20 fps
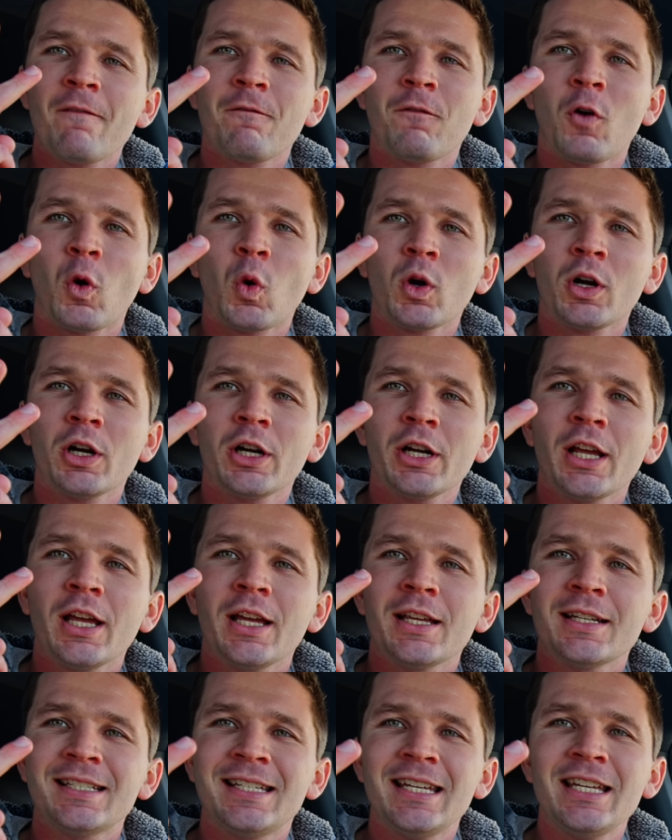Ford
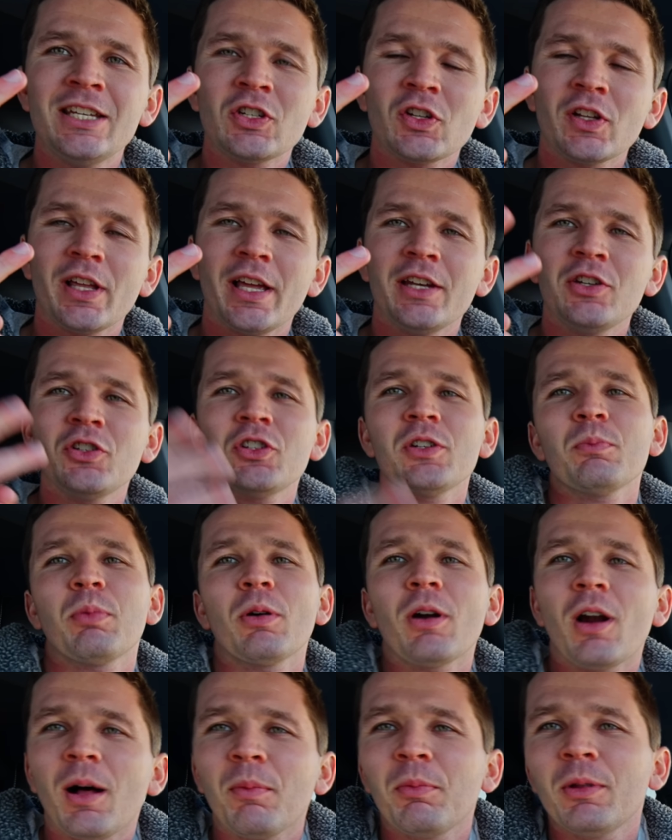diesel engine
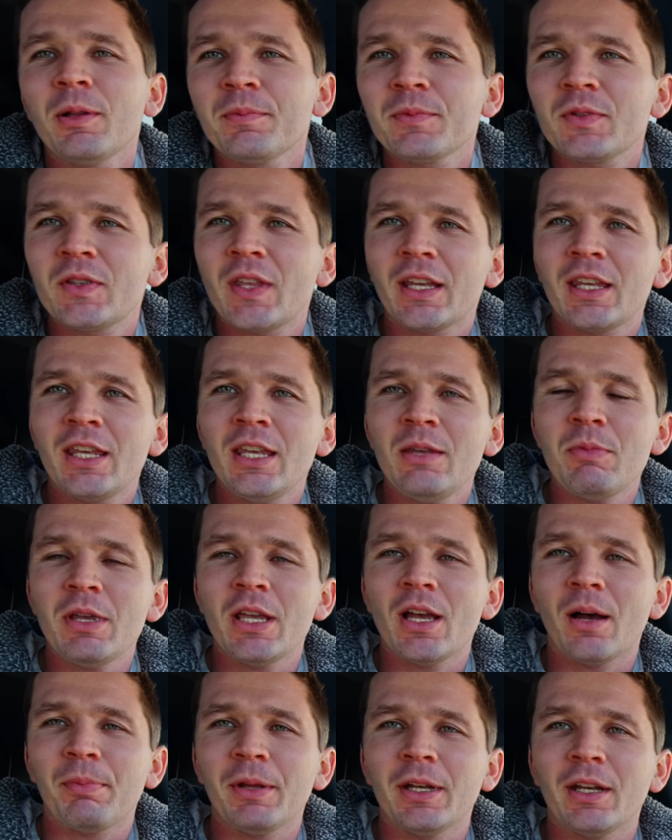problems that keep
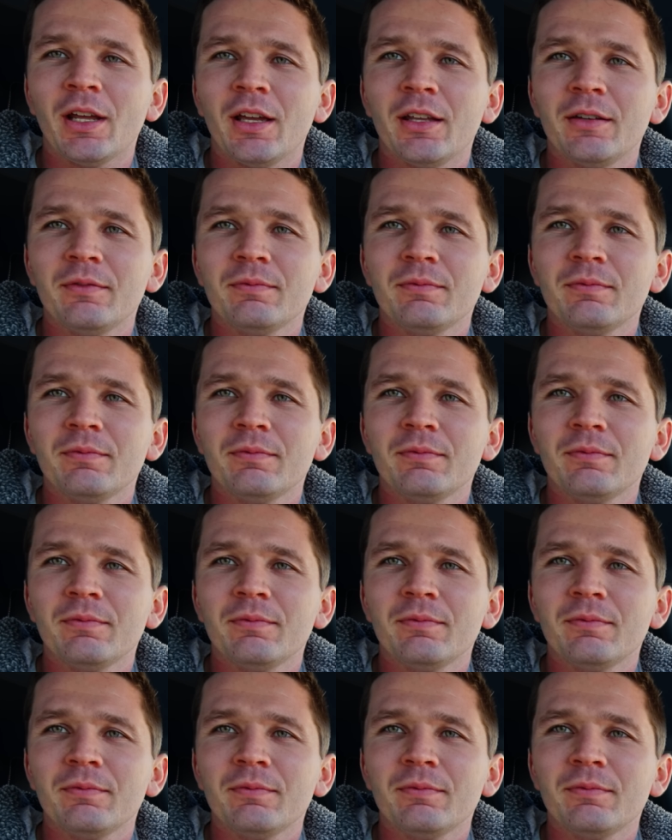me up at night.